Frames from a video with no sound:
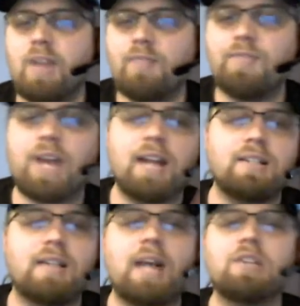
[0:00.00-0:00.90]
Attacking
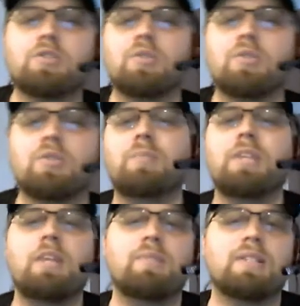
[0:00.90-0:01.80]
creatures get
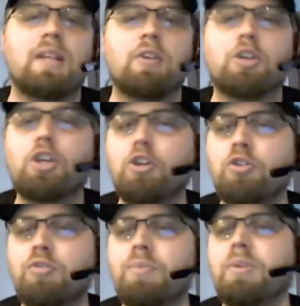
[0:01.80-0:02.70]
+2/+0 until
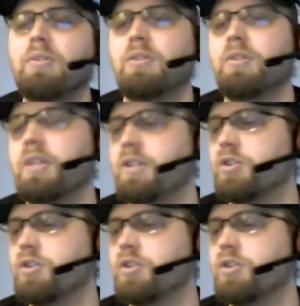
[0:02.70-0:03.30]
end of turn.